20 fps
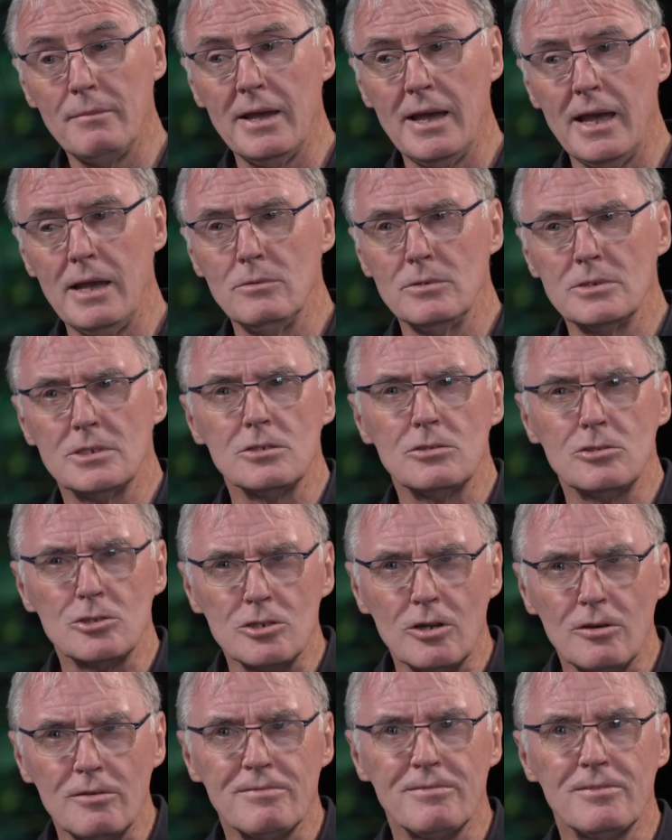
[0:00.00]
He was a
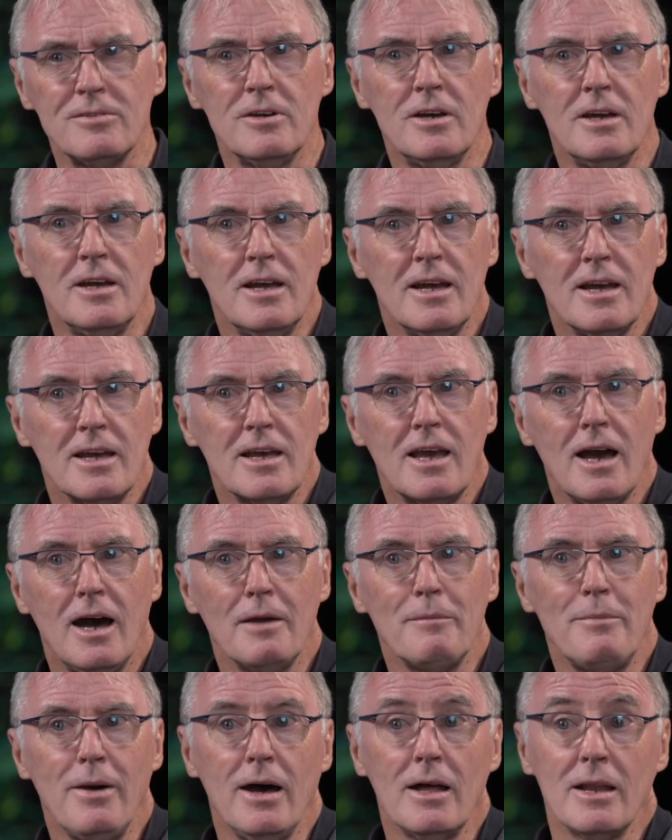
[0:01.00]
tough guy,
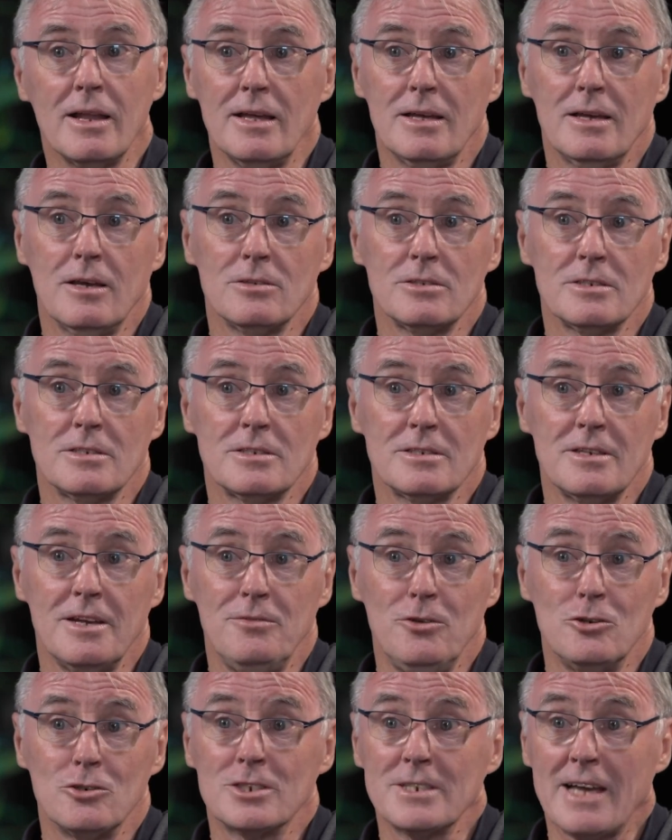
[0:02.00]
partly because if
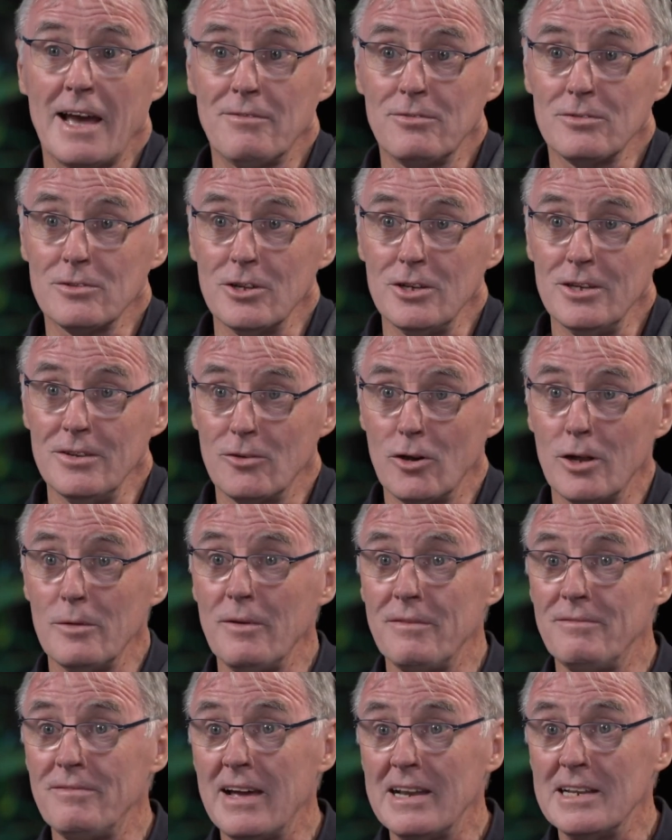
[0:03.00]
you're a scaffolder, you've got to be
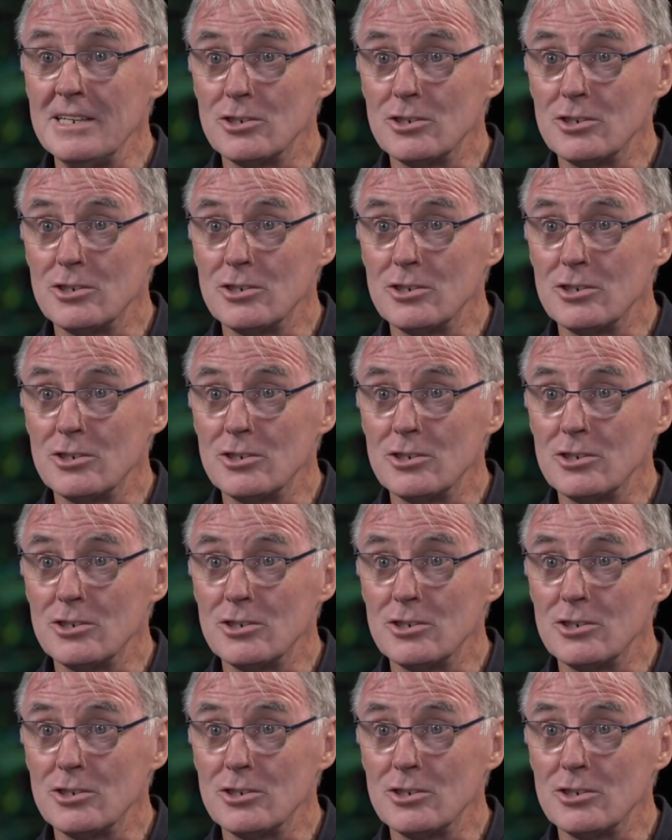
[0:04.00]
fairly